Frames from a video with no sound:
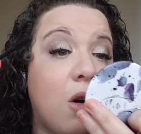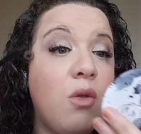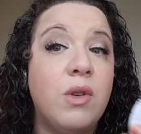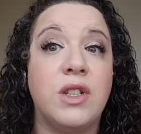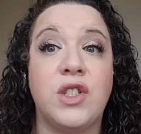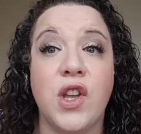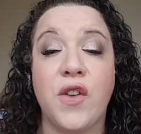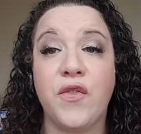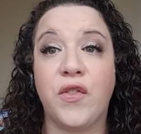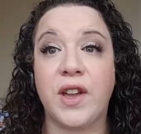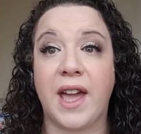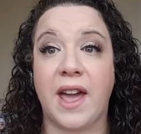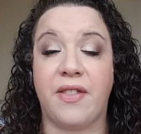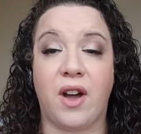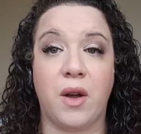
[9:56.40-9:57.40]
Oh, and don't
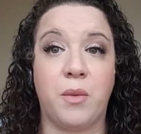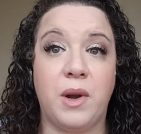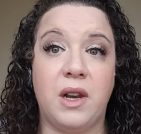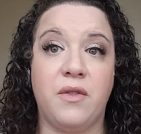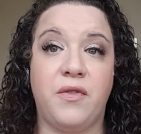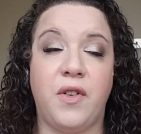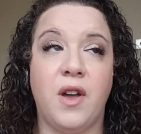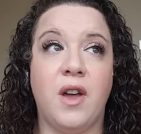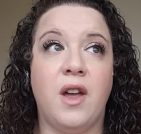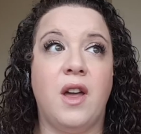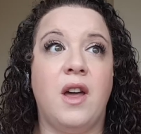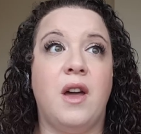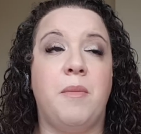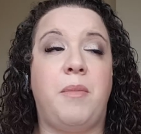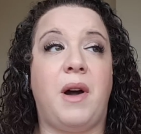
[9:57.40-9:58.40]
forget that I will have
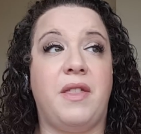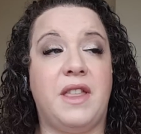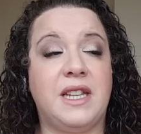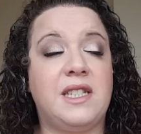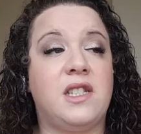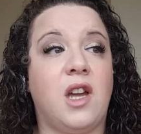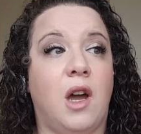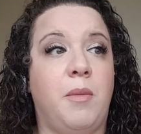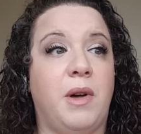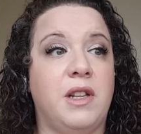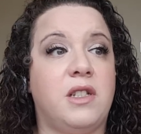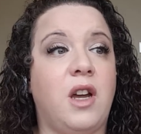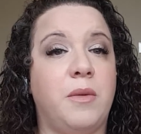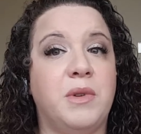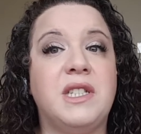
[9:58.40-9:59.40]
by this time, by
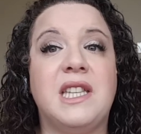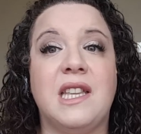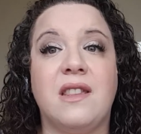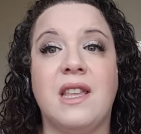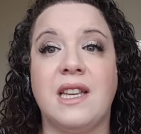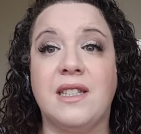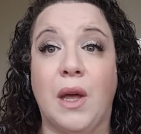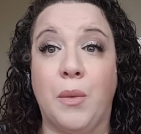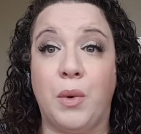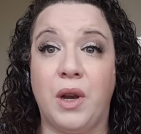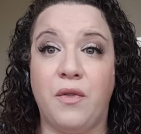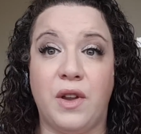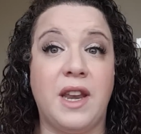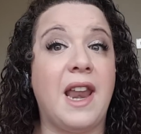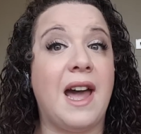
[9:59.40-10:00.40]
the time you see this, I
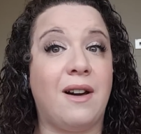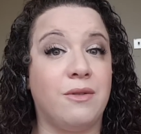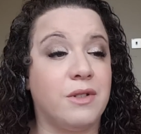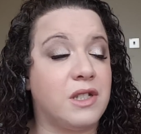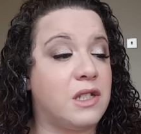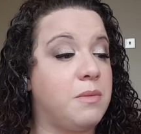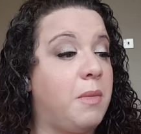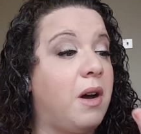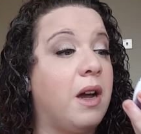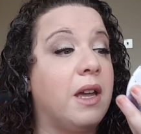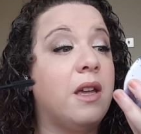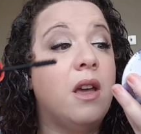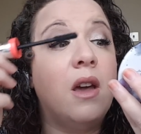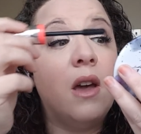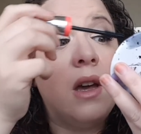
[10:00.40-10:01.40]
will have announced
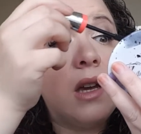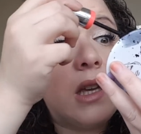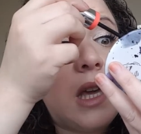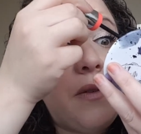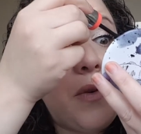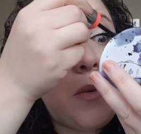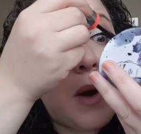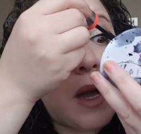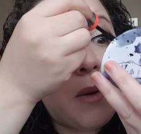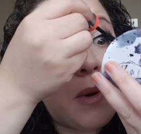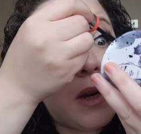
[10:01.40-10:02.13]
my giveaway